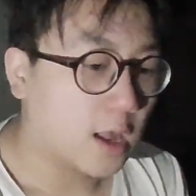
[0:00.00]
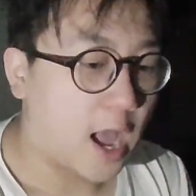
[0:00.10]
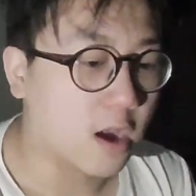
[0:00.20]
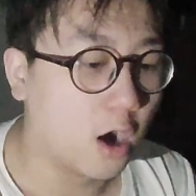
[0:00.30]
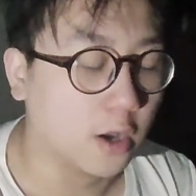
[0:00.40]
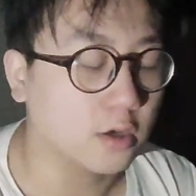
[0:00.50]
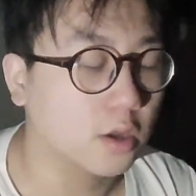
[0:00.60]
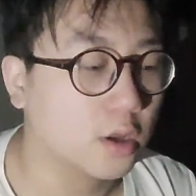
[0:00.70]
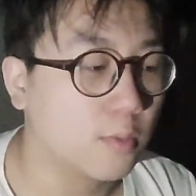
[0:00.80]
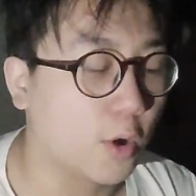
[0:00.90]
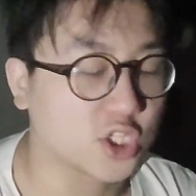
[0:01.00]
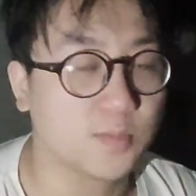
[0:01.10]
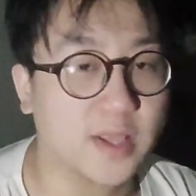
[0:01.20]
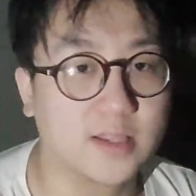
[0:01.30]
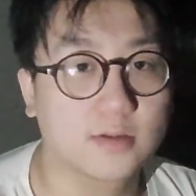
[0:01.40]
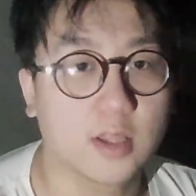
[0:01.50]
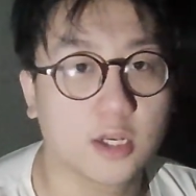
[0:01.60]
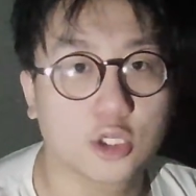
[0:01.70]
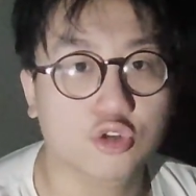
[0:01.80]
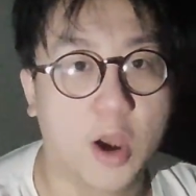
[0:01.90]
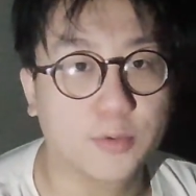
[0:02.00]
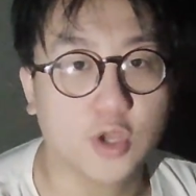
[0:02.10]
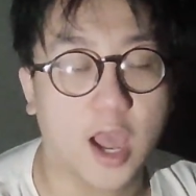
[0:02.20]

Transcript: I can't possibly describe to you.